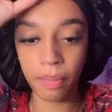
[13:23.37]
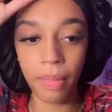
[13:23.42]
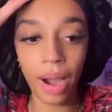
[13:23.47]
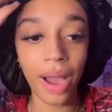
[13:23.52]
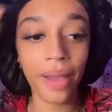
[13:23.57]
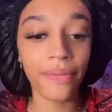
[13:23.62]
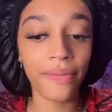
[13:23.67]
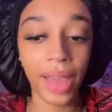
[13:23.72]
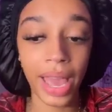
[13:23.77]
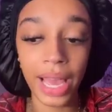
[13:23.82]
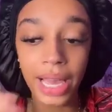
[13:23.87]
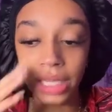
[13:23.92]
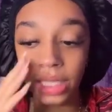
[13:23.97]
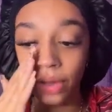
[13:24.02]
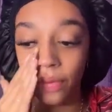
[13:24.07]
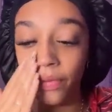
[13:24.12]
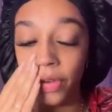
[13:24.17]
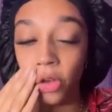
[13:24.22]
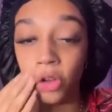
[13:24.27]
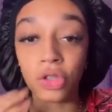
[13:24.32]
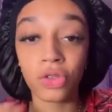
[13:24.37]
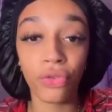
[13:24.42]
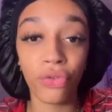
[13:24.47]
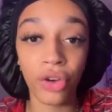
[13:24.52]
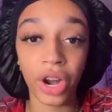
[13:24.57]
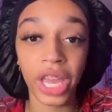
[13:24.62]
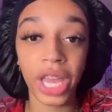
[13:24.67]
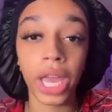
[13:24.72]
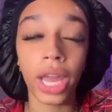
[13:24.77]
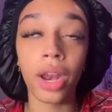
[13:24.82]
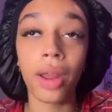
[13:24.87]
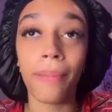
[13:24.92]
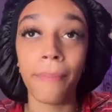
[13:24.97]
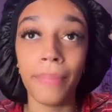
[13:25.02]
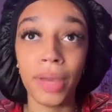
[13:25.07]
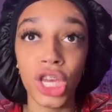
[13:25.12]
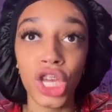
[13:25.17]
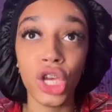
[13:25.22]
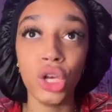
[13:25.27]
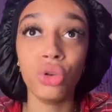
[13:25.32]
My face feels freaking
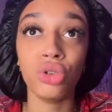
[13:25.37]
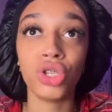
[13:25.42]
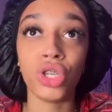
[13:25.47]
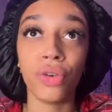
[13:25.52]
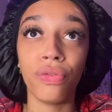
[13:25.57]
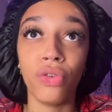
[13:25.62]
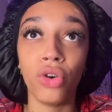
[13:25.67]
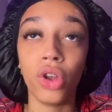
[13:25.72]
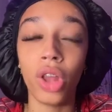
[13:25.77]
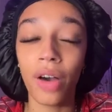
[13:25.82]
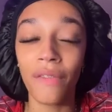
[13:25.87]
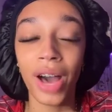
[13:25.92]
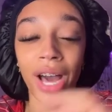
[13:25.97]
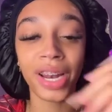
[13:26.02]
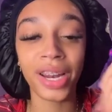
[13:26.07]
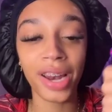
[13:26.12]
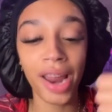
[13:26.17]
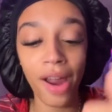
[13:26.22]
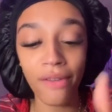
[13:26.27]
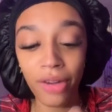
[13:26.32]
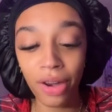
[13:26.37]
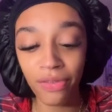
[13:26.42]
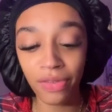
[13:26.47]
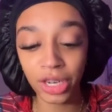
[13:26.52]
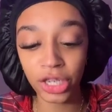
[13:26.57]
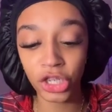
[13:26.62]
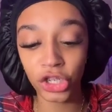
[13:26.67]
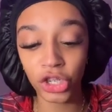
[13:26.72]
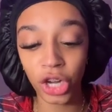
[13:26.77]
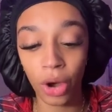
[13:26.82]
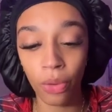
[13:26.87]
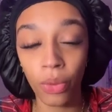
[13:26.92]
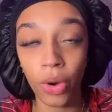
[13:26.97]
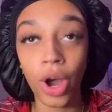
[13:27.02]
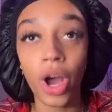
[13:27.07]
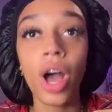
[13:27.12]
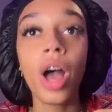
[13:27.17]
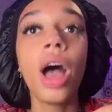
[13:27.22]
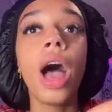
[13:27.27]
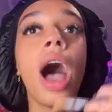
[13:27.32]
beautiful. I've had an everything
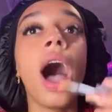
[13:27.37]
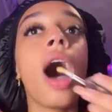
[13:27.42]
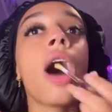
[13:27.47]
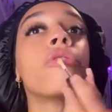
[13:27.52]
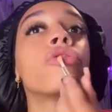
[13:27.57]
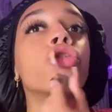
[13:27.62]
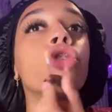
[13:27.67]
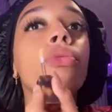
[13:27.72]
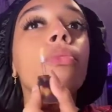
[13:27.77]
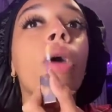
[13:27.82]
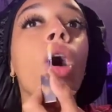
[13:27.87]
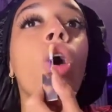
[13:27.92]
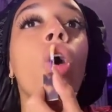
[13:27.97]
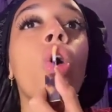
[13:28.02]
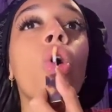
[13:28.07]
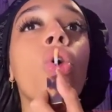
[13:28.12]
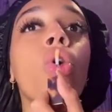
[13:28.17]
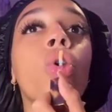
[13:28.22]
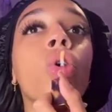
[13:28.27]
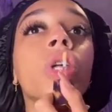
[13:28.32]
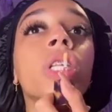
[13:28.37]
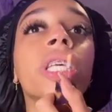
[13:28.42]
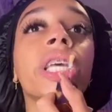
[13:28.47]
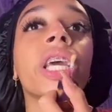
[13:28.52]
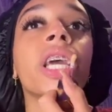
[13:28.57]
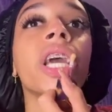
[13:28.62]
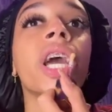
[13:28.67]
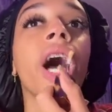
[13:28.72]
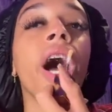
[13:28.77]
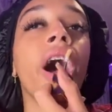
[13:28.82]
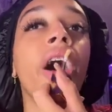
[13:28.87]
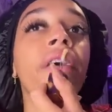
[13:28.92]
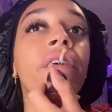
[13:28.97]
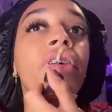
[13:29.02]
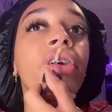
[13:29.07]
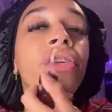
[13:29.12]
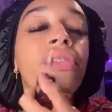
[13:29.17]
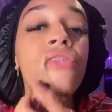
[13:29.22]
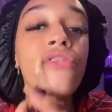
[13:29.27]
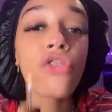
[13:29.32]
shower. I've done my whole skincare. I've
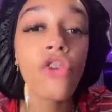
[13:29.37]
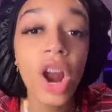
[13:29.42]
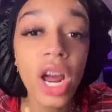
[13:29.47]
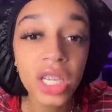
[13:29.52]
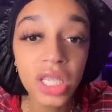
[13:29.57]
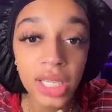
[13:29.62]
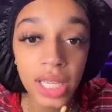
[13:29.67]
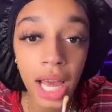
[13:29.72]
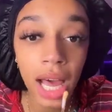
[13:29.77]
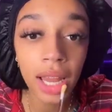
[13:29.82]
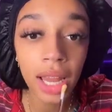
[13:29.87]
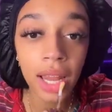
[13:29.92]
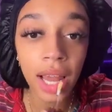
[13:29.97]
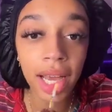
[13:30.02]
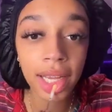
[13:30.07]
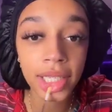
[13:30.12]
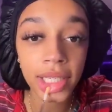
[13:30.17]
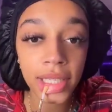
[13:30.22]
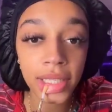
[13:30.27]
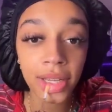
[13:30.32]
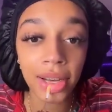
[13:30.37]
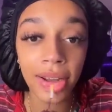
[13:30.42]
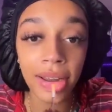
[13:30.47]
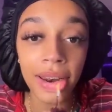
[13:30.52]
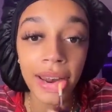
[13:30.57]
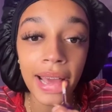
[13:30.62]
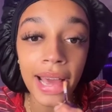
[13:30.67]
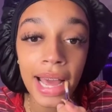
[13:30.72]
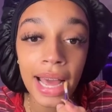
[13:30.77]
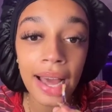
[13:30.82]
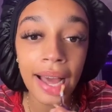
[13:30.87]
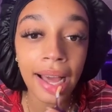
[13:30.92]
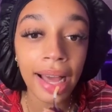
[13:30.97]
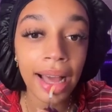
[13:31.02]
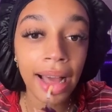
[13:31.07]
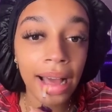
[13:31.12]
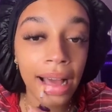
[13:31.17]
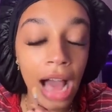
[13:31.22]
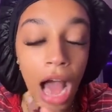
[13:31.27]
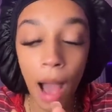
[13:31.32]
got a fresh set of lashes on.
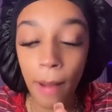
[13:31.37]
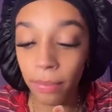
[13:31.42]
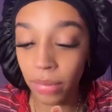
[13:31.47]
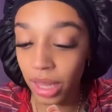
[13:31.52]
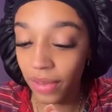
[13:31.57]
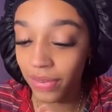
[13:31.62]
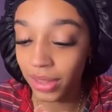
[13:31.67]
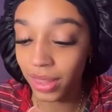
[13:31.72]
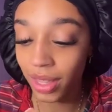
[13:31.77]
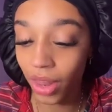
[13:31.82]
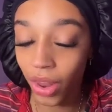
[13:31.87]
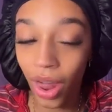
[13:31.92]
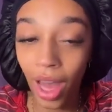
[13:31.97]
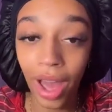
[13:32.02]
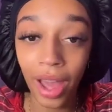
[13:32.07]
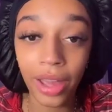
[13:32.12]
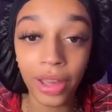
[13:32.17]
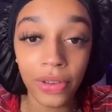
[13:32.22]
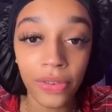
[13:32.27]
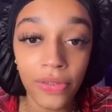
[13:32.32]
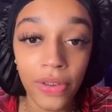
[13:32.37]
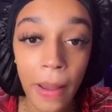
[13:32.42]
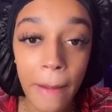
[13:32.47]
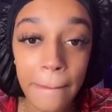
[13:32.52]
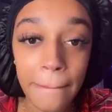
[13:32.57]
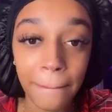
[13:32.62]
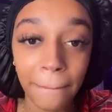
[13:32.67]
I'm living the life.